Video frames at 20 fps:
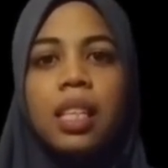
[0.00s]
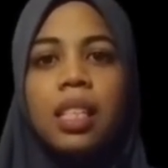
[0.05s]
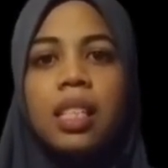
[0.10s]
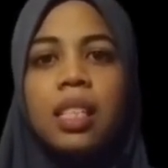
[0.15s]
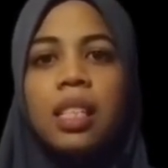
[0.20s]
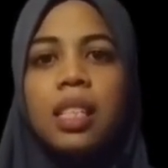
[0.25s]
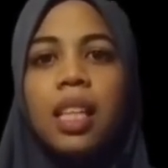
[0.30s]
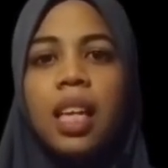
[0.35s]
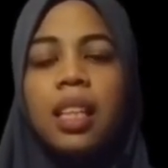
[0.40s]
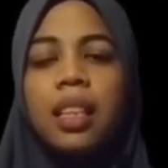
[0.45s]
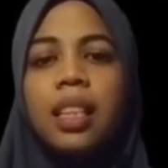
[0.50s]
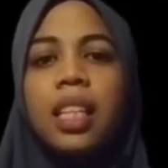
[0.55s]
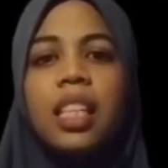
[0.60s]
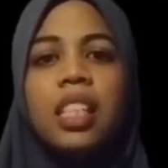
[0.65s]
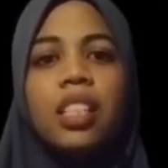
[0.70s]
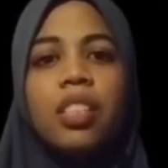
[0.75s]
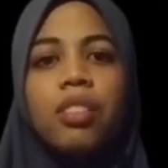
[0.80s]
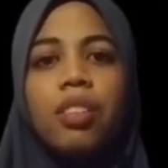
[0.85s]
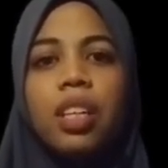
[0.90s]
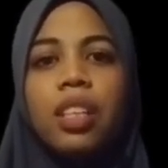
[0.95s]

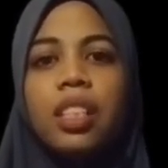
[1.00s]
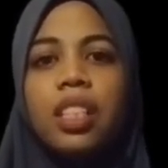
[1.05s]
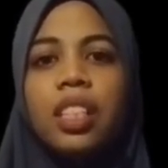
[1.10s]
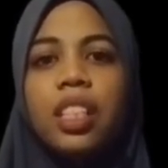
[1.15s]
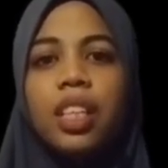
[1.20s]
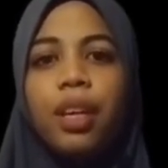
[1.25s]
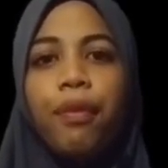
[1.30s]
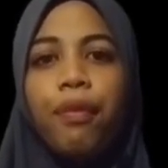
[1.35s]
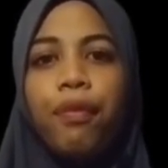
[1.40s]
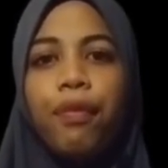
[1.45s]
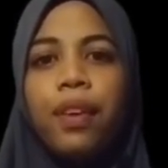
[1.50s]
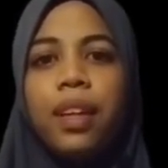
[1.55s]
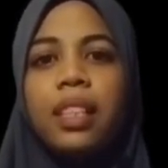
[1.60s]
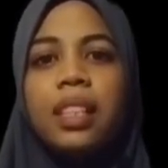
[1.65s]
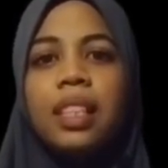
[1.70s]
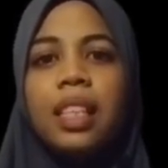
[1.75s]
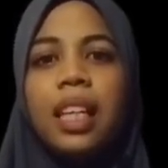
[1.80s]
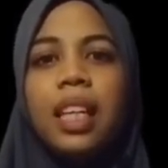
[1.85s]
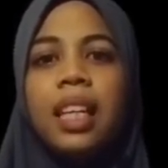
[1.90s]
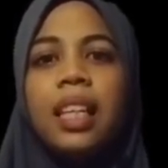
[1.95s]
Static strategy fails
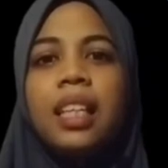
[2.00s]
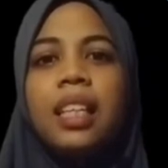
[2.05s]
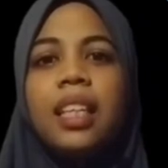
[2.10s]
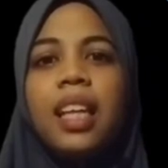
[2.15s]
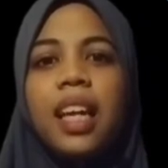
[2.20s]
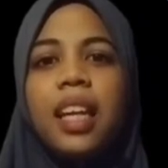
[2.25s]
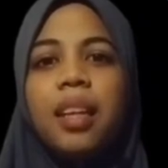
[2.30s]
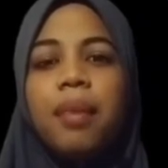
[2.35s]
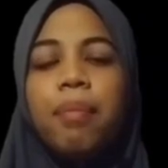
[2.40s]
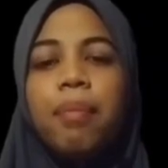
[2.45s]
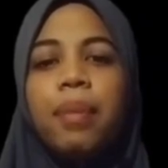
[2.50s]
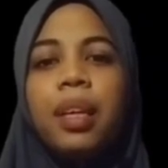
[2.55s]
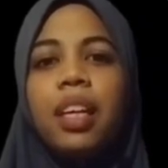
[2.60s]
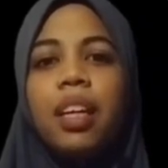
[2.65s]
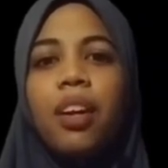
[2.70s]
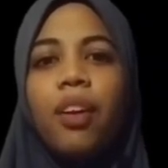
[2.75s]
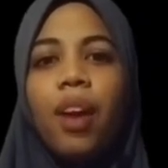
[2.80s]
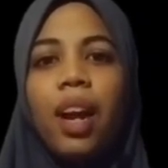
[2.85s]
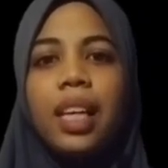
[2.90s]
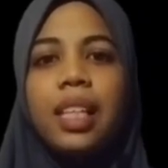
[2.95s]
in
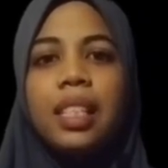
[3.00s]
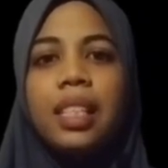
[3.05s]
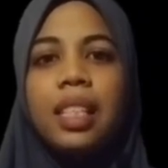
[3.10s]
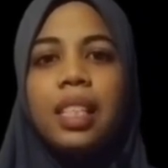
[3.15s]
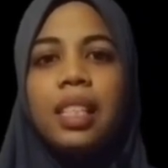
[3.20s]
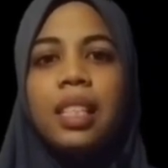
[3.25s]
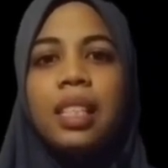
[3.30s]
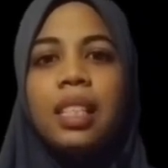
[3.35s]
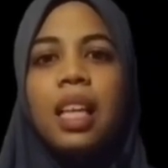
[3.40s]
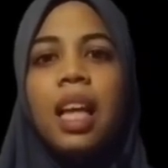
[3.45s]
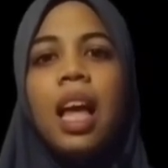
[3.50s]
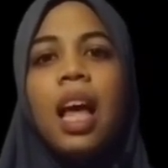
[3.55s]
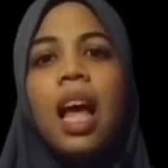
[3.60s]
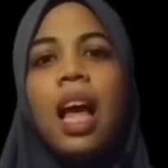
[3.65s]
dynamic crisis.